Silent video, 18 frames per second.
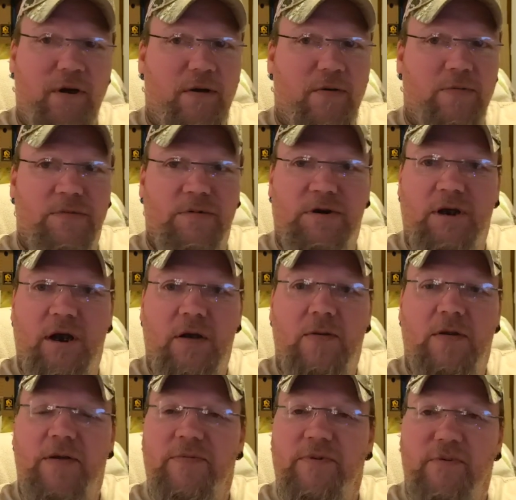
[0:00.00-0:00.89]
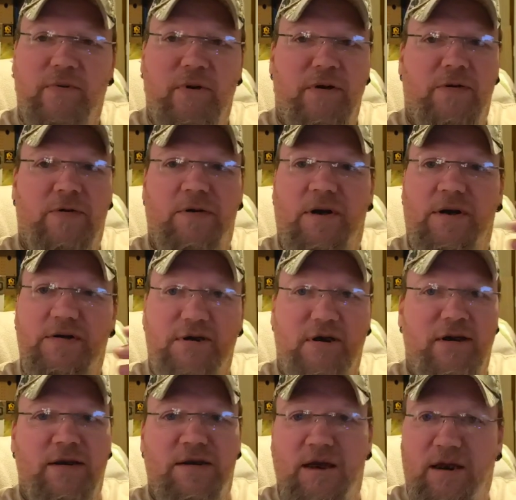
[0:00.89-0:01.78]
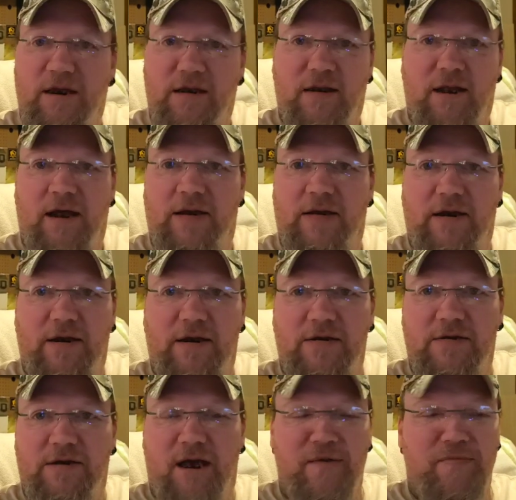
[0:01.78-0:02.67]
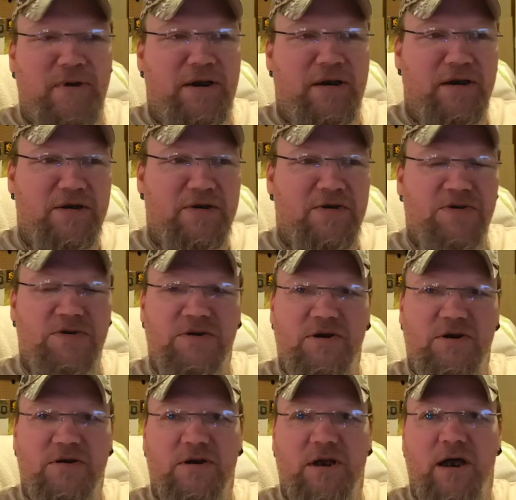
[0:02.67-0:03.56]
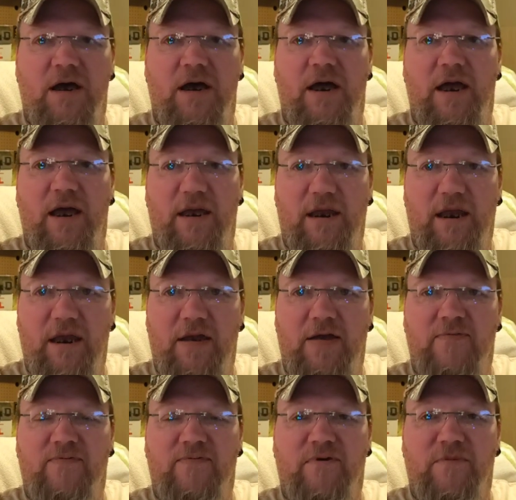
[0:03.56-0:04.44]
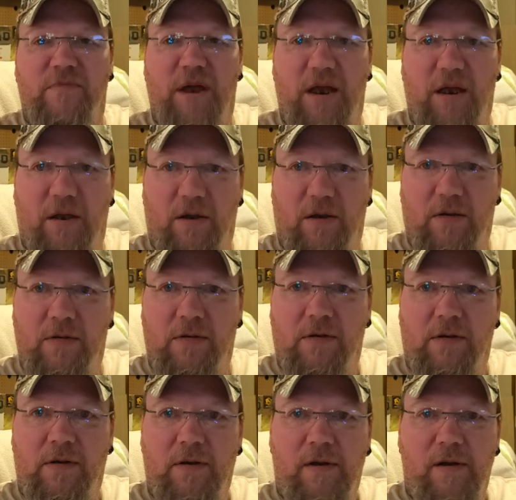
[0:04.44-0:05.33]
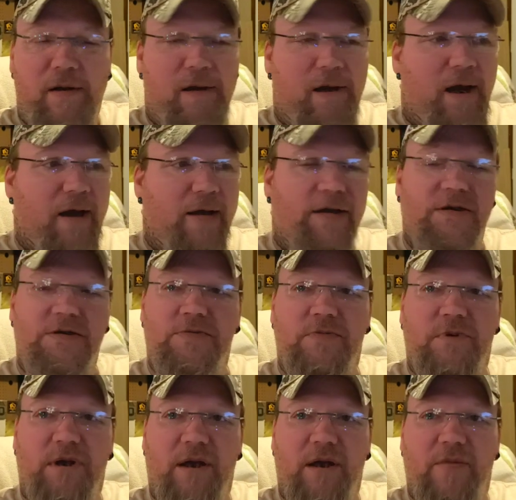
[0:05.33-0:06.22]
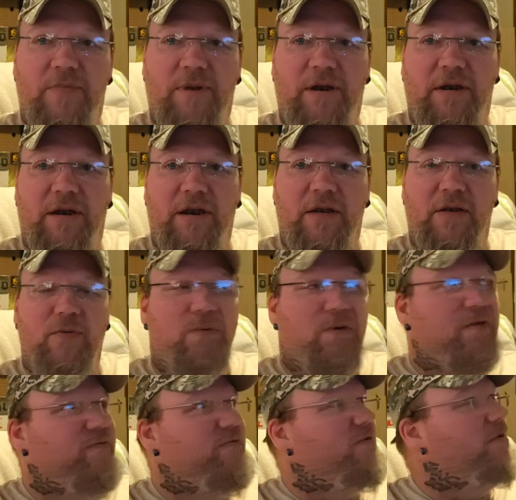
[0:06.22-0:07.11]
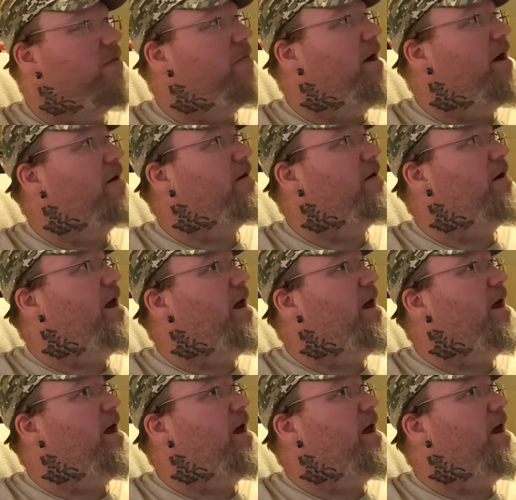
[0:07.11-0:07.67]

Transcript: to know, y'all ever run across anything like this? I mean, this is just a headache from hell. And this is what I've been dealing with for about the